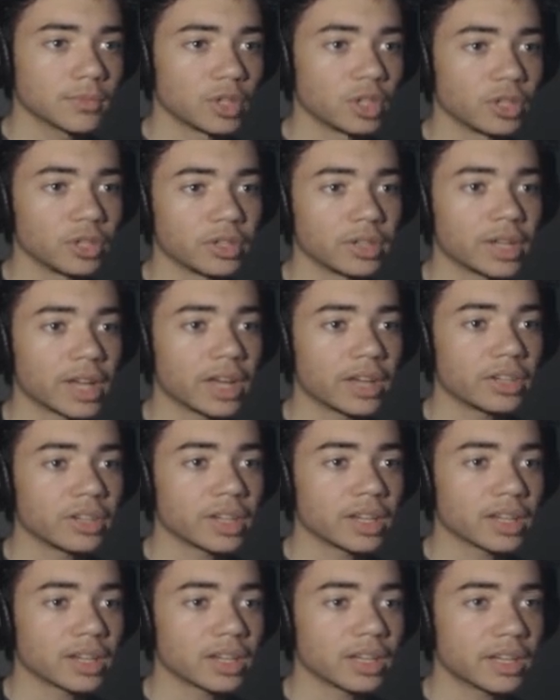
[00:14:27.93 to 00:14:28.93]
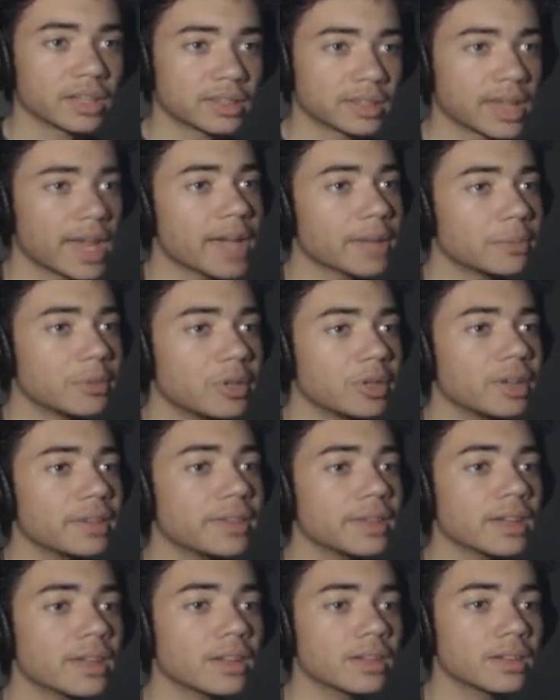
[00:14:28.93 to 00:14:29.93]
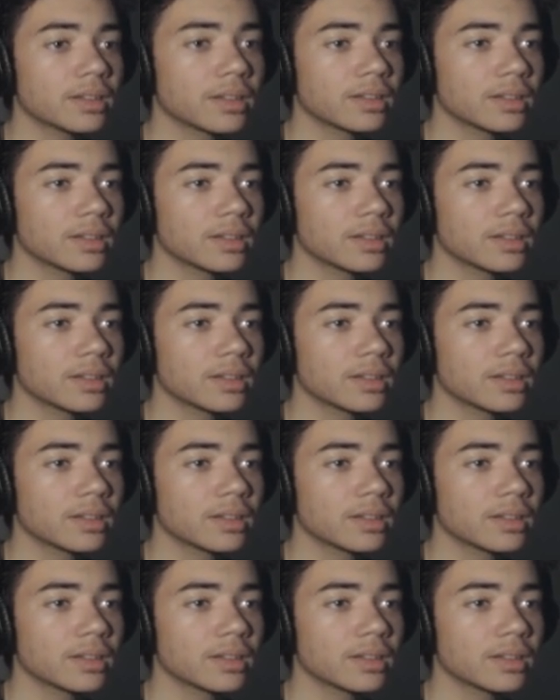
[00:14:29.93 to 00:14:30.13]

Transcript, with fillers: You, you're not you're not gonna attack me or anything?